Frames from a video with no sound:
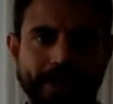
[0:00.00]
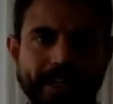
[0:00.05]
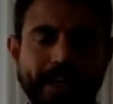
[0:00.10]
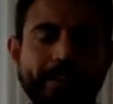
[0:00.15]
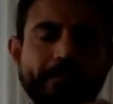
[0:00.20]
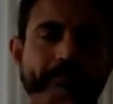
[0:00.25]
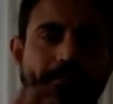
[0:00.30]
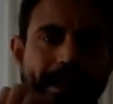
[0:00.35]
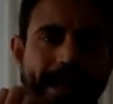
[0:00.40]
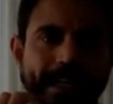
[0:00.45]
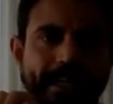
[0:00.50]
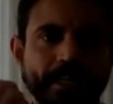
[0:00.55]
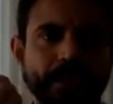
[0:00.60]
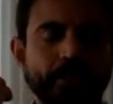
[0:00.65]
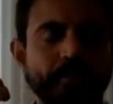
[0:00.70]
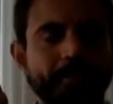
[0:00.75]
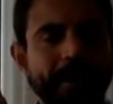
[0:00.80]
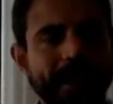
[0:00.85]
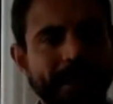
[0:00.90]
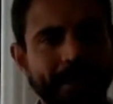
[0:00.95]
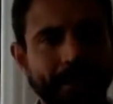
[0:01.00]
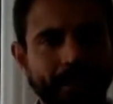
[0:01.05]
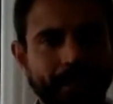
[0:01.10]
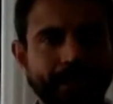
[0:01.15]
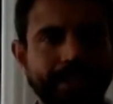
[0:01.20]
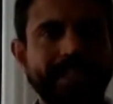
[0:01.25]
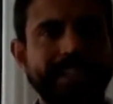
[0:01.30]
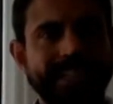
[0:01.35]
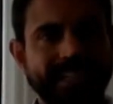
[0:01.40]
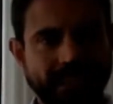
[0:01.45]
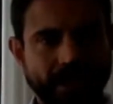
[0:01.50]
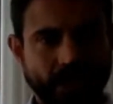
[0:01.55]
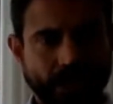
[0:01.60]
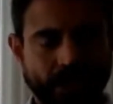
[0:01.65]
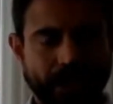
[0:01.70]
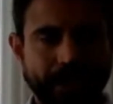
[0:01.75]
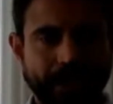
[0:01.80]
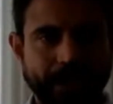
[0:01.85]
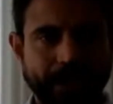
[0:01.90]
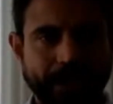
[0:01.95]
It makes you make good
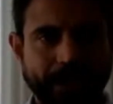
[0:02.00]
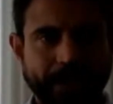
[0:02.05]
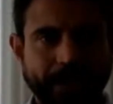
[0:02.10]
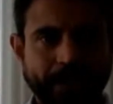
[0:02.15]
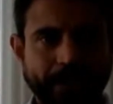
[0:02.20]
decisions.